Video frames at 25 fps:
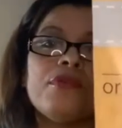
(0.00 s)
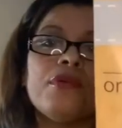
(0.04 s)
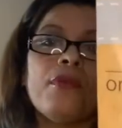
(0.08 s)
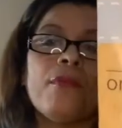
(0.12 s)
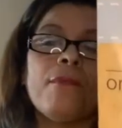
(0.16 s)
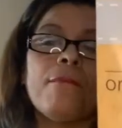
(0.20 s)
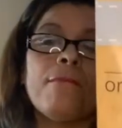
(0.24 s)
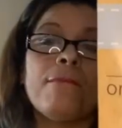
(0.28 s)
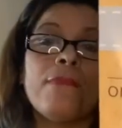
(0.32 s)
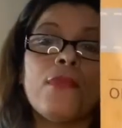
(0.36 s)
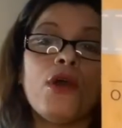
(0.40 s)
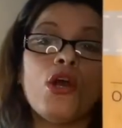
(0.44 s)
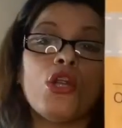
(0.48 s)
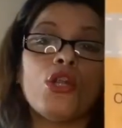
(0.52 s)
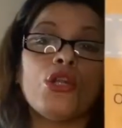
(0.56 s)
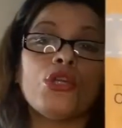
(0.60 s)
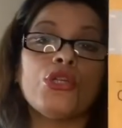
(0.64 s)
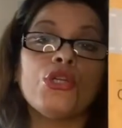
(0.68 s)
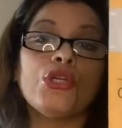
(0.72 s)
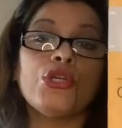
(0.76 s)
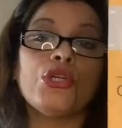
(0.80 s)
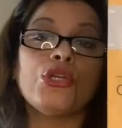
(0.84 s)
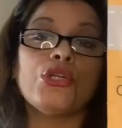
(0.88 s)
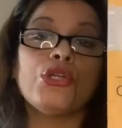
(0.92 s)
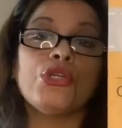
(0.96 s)

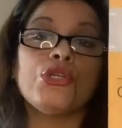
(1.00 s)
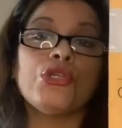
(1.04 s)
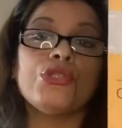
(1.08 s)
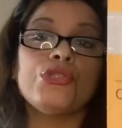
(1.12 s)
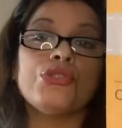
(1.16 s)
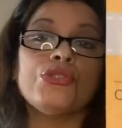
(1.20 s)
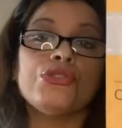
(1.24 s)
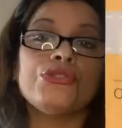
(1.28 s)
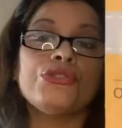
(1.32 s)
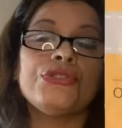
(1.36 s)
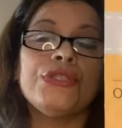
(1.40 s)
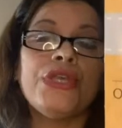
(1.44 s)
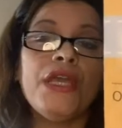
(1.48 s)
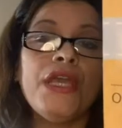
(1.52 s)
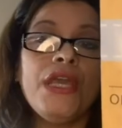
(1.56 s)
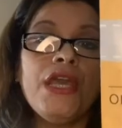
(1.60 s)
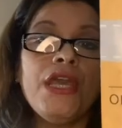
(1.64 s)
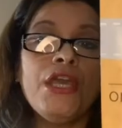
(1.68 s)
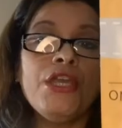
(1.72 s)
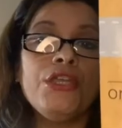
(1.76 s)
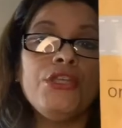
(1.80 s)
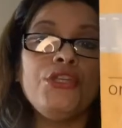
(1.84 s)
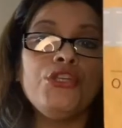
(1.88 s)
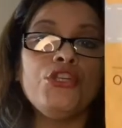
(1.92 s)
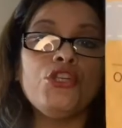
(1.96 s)
markers,
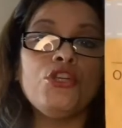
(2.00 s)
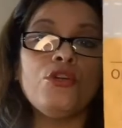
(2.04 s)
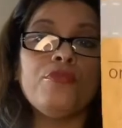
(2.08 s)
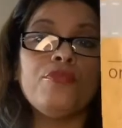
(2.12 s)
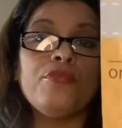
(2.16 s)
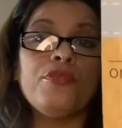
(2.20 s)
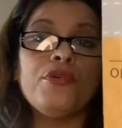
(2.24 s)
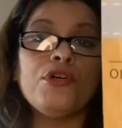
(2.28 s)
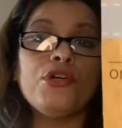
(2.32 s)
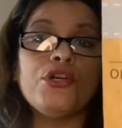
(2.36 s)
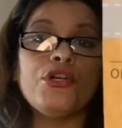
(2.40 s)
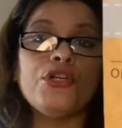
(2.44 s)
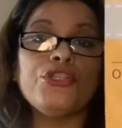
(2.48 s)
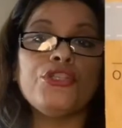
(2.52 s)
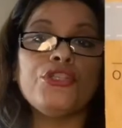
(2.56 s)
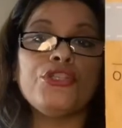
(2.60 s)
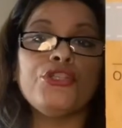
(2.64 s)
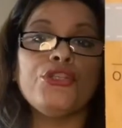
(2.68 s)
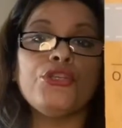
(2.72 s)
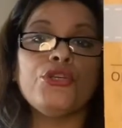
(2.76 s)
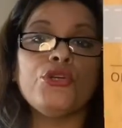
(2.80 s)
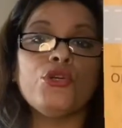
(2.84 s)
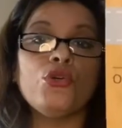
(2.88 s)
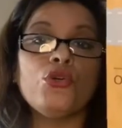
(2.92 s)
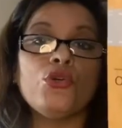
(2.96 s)
you could put
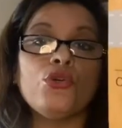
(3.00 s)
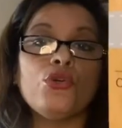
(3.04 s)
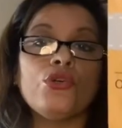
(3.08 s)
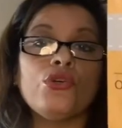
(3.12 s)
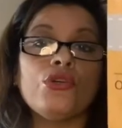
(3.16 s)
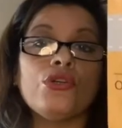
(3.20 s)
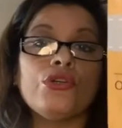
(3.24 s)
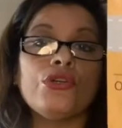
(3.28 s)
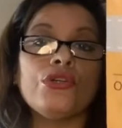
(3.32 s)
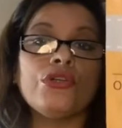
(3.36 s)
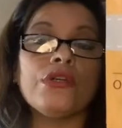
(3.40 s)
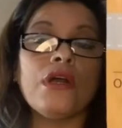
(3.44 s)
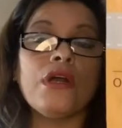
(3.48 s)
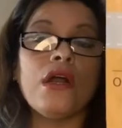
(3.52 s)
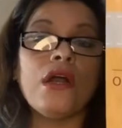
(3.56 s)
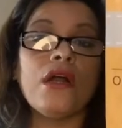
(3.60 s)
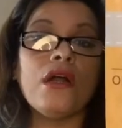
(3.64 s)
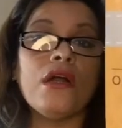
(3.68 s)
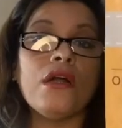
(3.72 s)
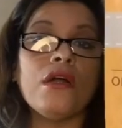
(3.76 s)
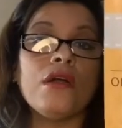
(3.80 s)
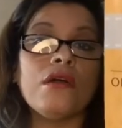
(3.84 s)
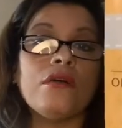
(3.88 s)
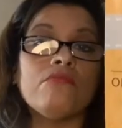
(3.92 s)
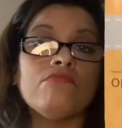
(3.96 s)
your
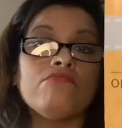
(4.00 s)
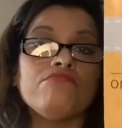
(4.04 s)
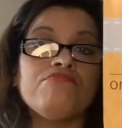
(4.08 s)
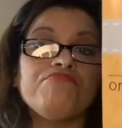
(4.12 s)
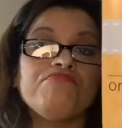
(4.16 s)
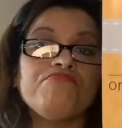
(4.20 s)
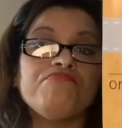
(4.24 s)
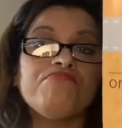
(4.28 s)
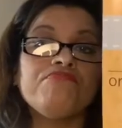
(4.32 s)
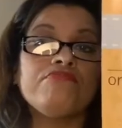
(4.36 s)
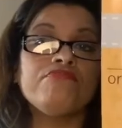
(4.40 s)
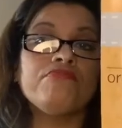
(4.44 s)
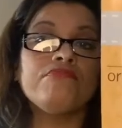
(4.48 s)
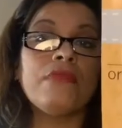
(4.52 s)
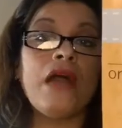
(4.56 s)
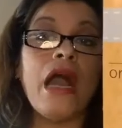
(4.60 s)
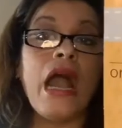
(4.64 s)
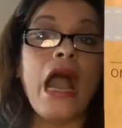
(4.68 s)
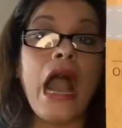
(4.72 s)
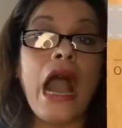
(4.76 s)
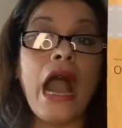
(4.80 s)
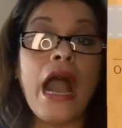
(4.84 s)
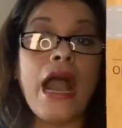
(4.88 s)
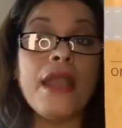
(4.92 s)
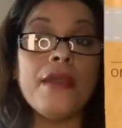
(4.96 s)

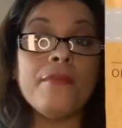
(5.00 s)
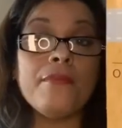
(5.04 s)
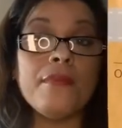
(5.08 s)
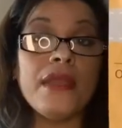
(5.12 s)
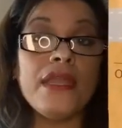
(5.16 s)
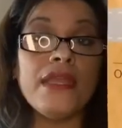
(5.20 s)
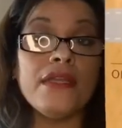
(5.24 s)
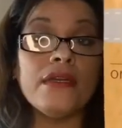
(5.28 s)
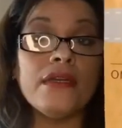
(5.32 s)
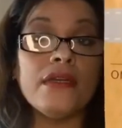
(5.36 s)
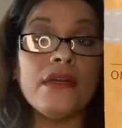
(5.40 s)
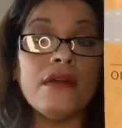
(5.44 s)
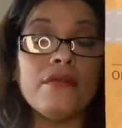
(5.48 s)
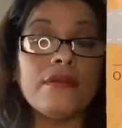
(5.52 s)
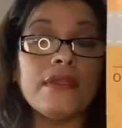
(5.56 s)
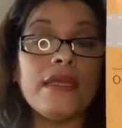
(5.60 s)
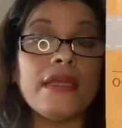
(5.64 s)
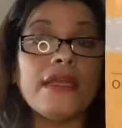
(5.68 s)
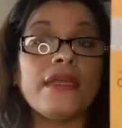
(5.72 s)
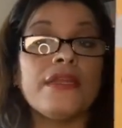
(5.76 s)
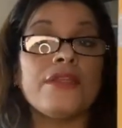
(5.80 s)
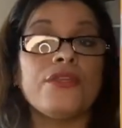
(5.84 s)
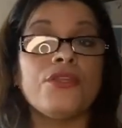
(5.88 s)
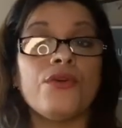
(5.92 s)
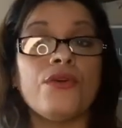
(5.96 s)
eye makeup, like
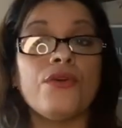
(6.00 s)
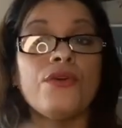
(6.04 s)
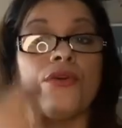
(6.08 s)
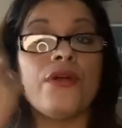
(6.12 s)
your